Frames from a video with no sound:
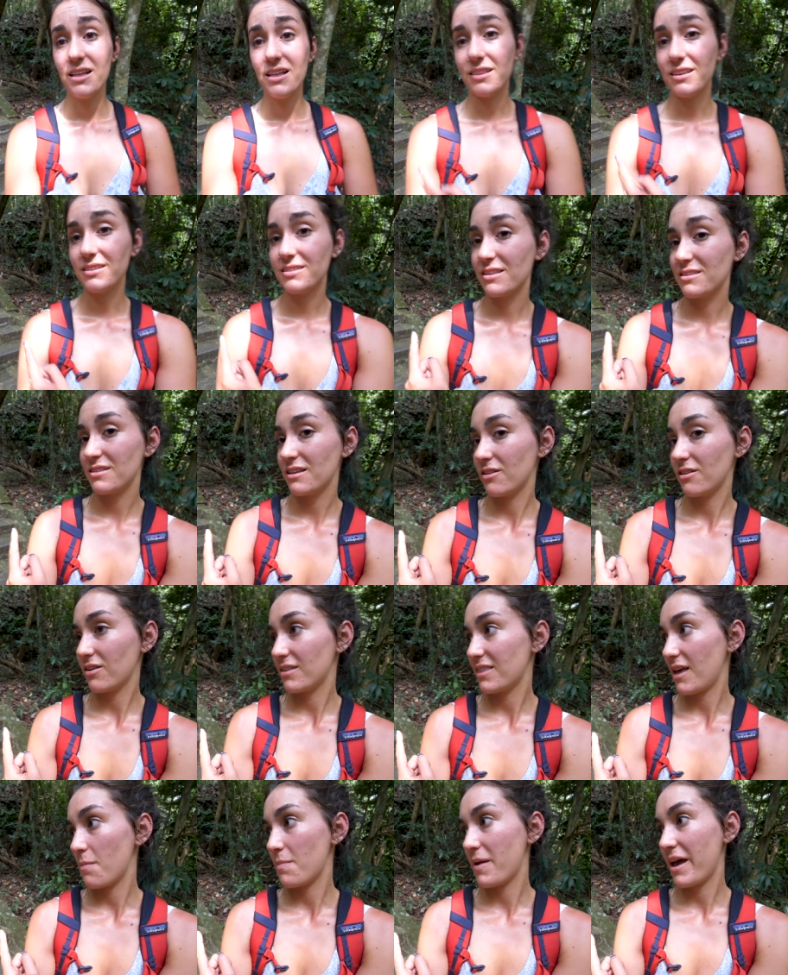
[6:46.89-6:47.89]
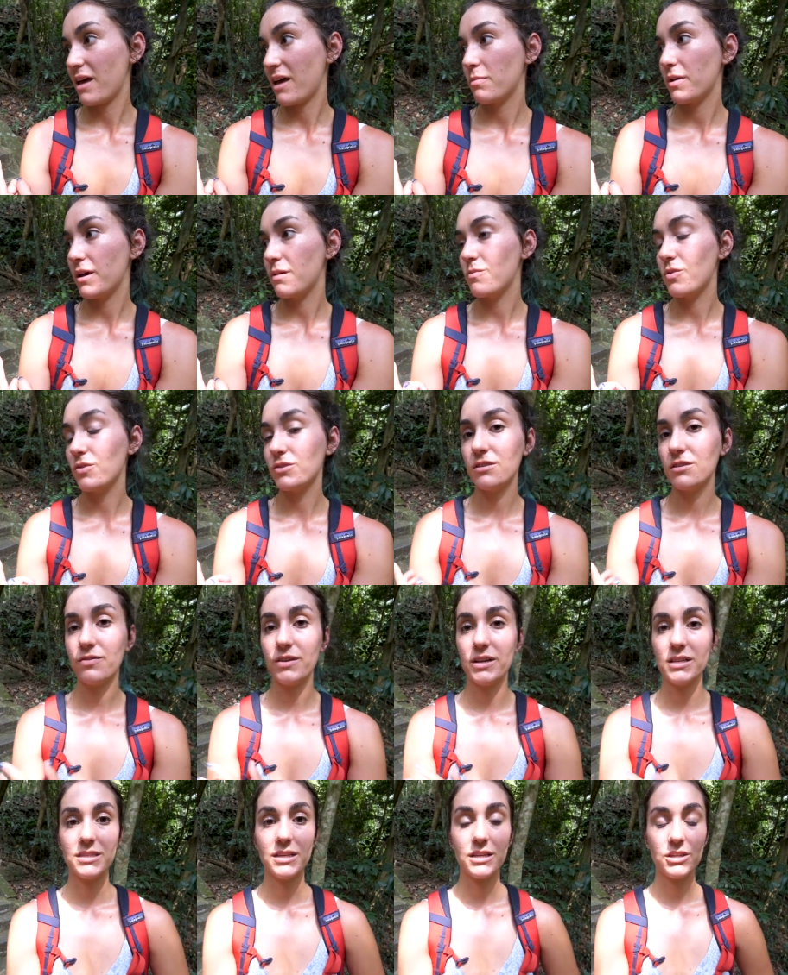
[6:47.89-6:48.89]
This doesn't look that bad, but most of
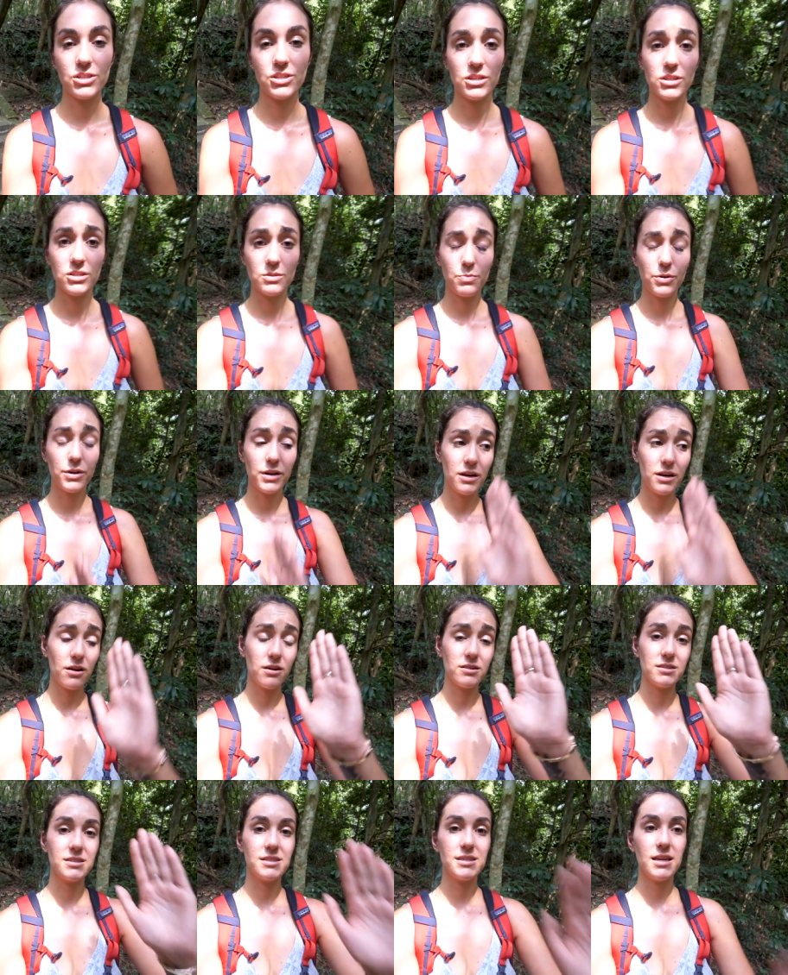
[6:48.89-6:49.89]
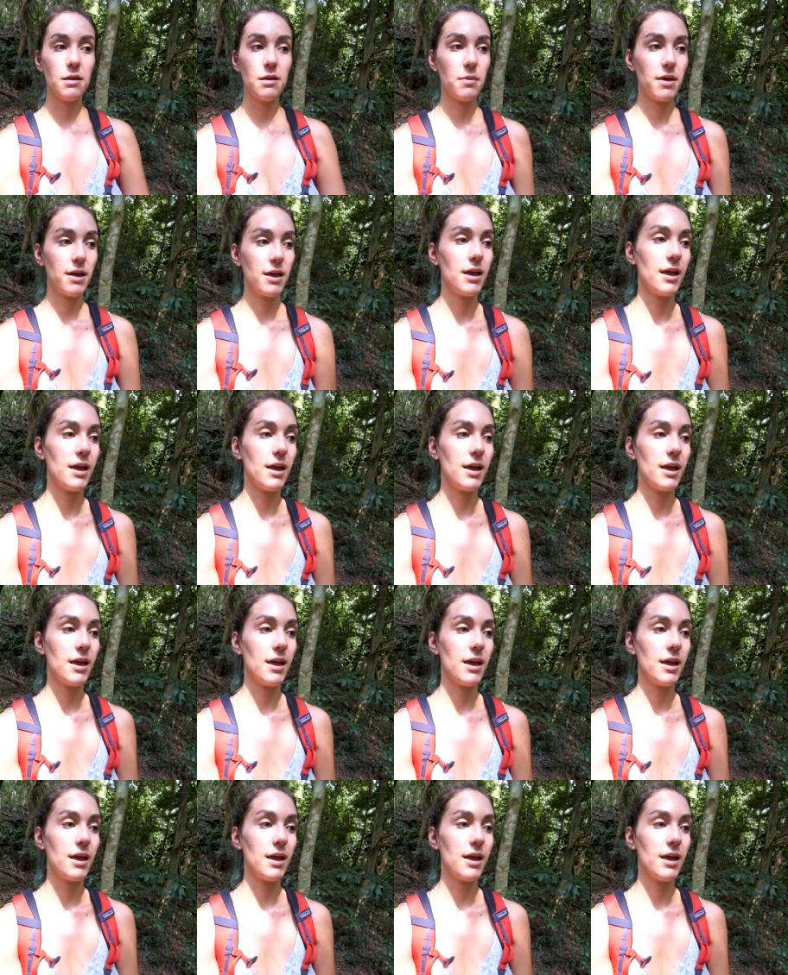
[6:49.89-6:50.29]
it's actually pretty darn steep